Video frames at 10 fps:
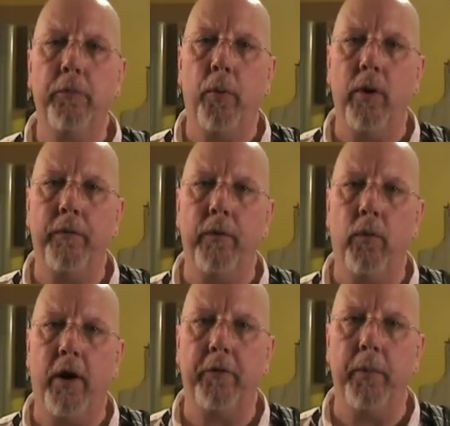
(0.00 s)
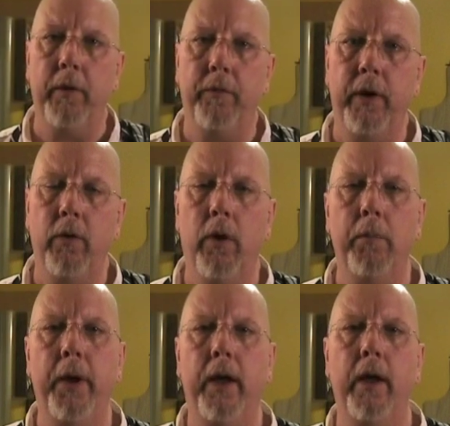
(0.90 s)
point, if you watch my video on
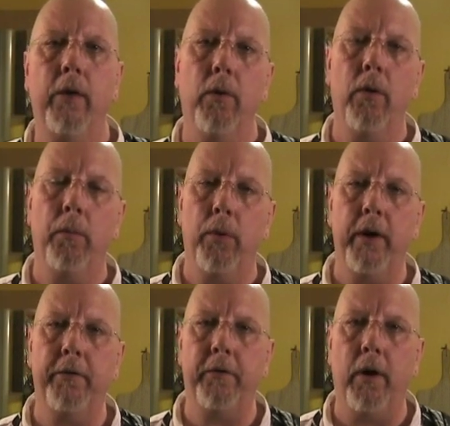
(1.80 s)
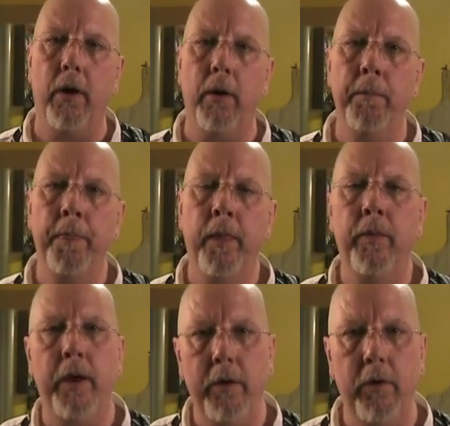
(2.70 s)
making your own bread starter,
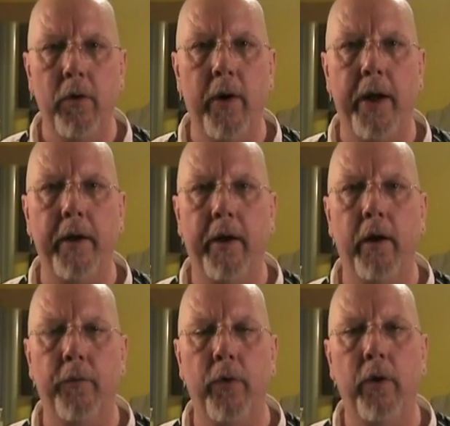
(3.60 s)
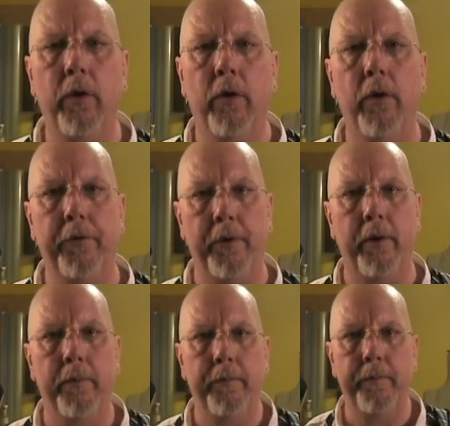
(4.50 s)
then you know how to care for your culture.
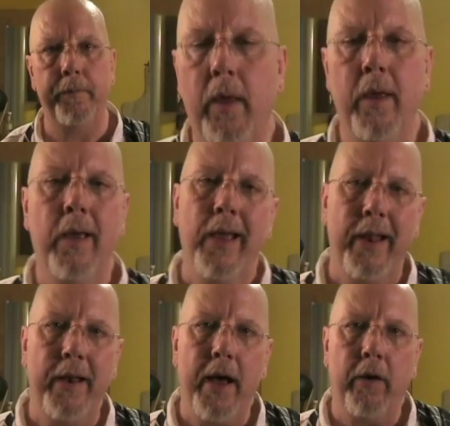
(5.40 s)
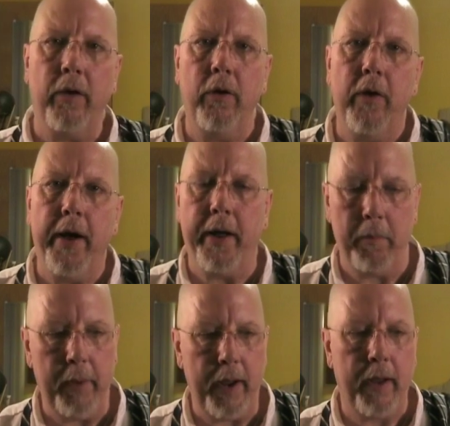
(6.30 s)
And now you know how
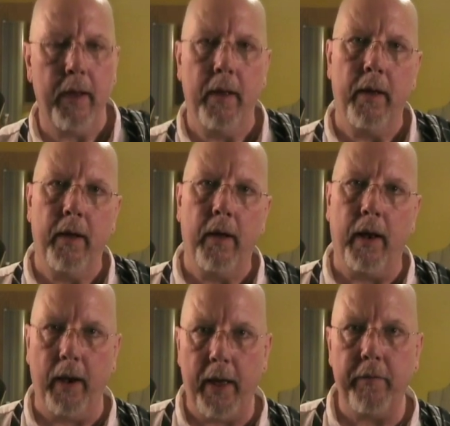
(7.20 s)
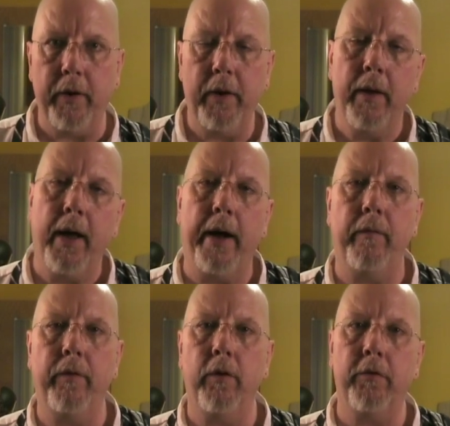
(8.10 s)
to make a leaven out
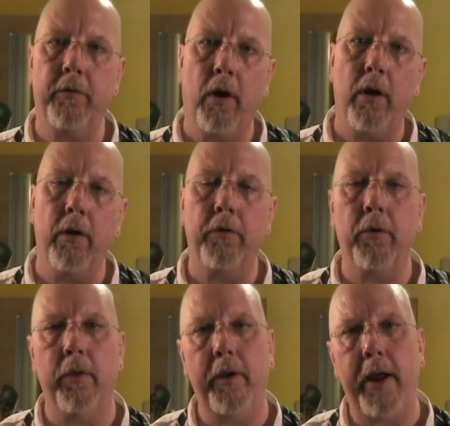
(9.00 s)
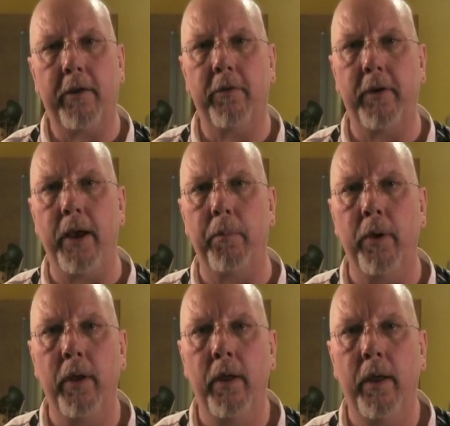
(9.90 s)
of your starter, so the next
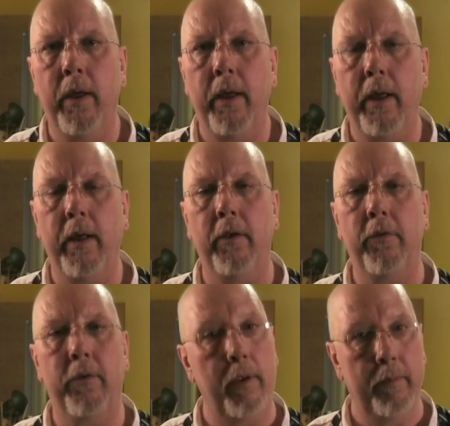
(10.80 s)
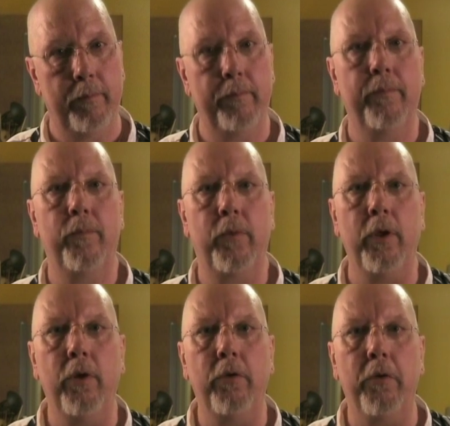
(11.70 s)
step is to
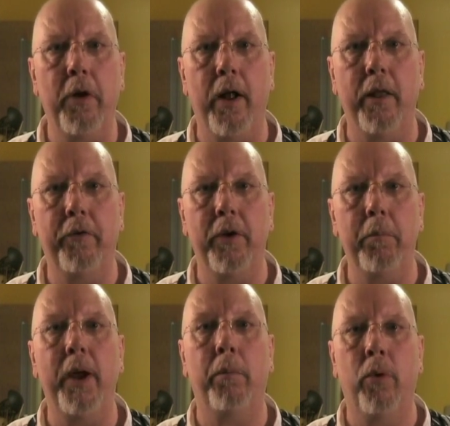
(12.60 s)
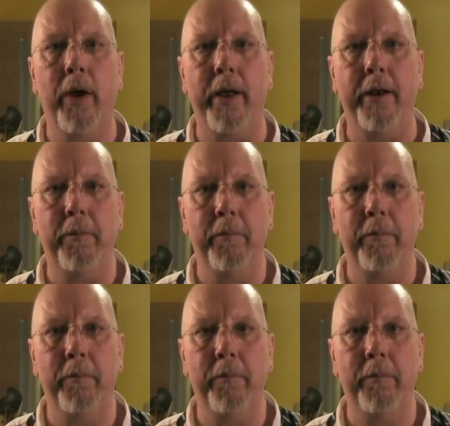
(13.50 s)
use your knowledge and make bread.